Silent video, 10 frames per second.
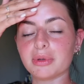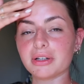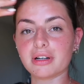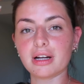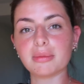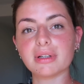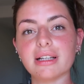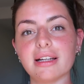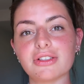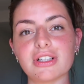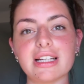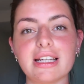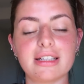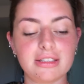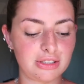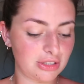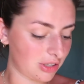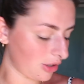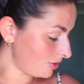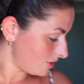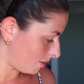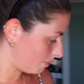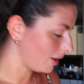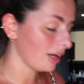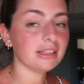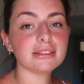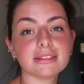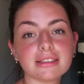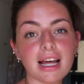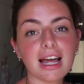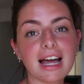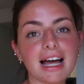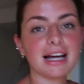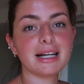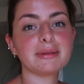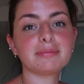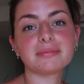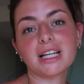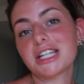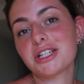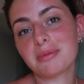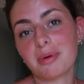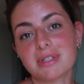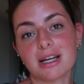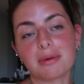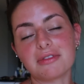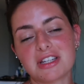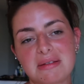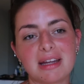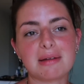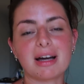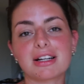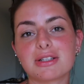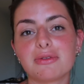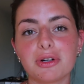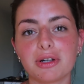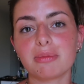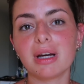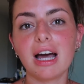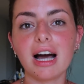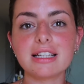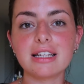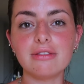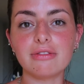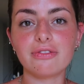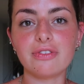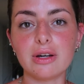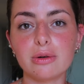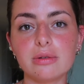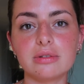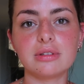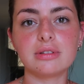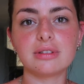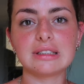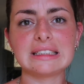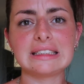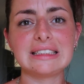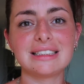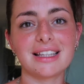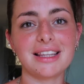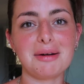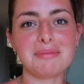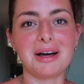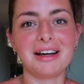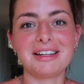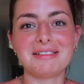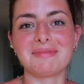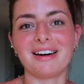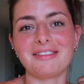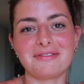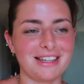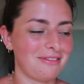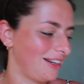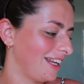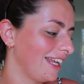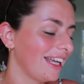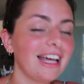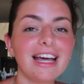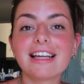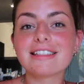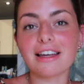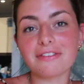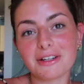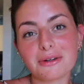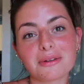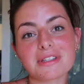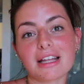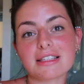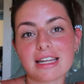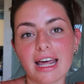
Oh my god, I'm literally so sunburnt. Um, as you can probably tell, we've just made it back to the room. I didn't feel that burnt, but I've definitely definitely caught the sun